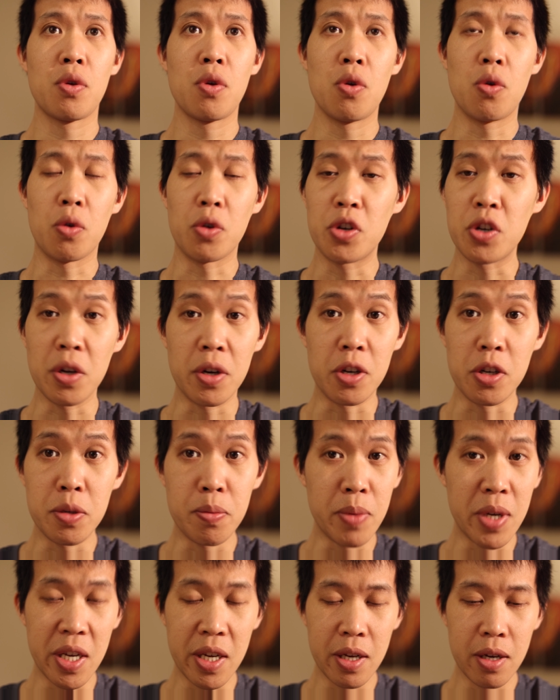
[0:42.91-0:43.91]
or shutter
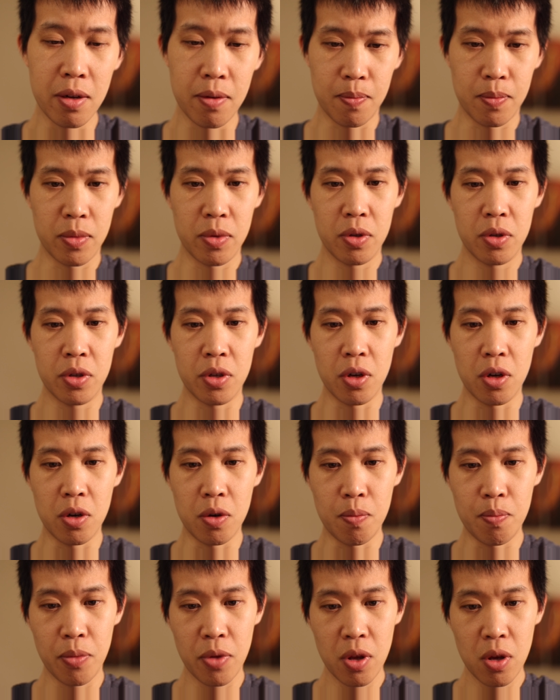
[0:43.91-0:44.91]
speed.
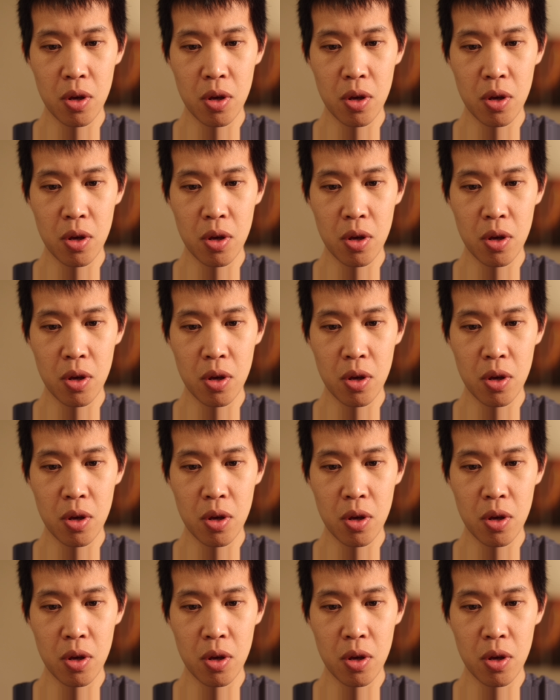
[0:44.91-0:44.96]
So